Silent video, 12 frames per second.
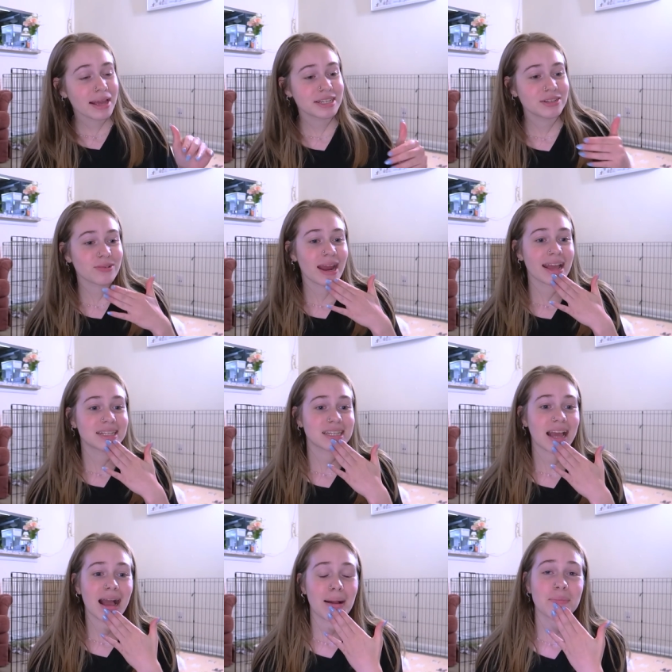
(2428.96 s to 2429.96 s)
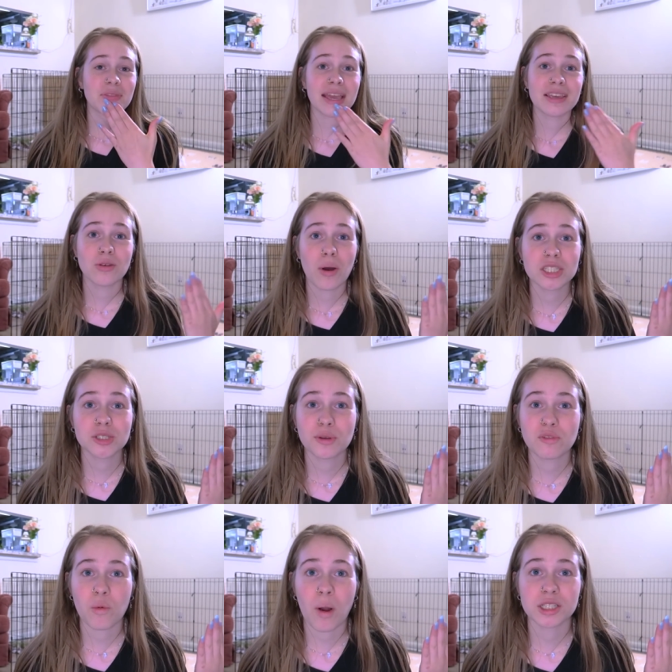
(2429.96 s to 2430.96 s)
ending rant. Um, thank you all so
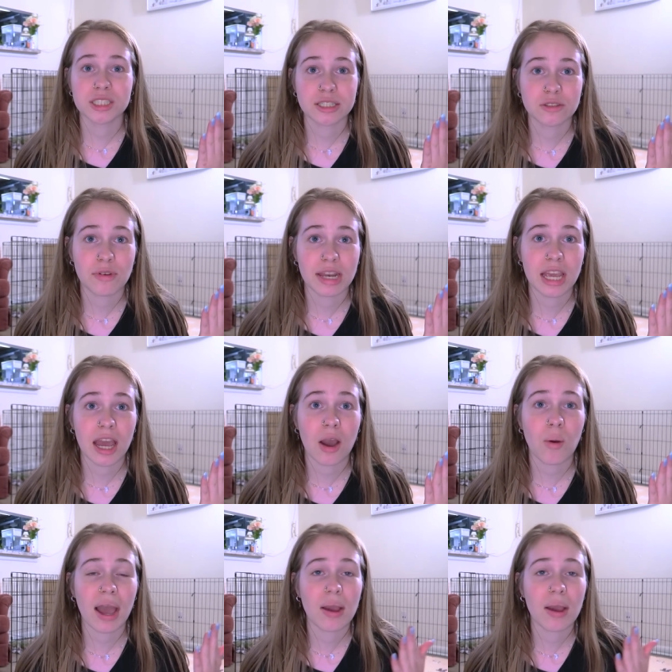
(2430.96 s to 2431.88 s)
much for watching this video.